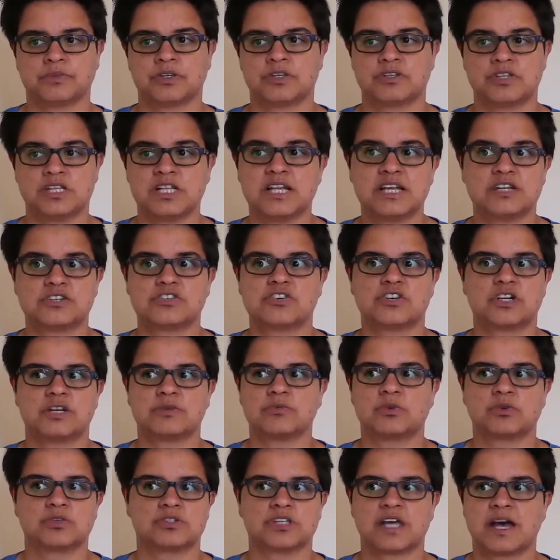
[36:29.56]
Literally
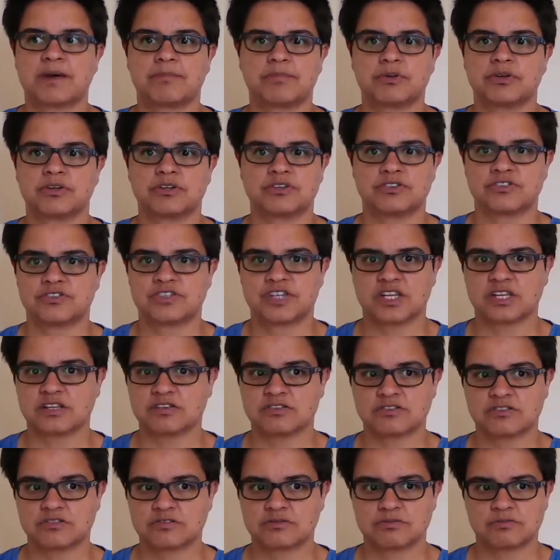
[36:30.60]
what's happened
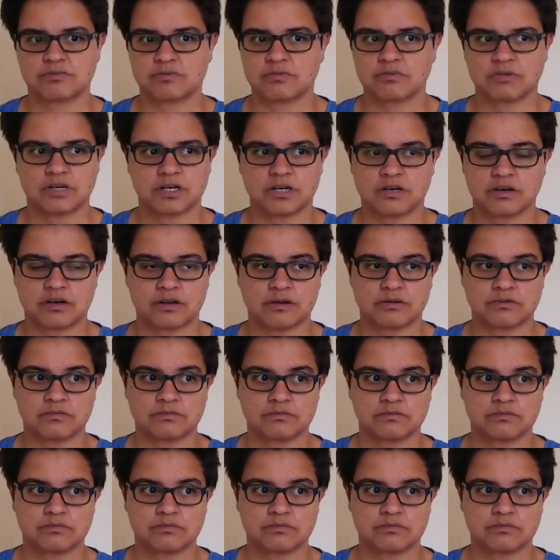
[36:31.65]
since, I don't know,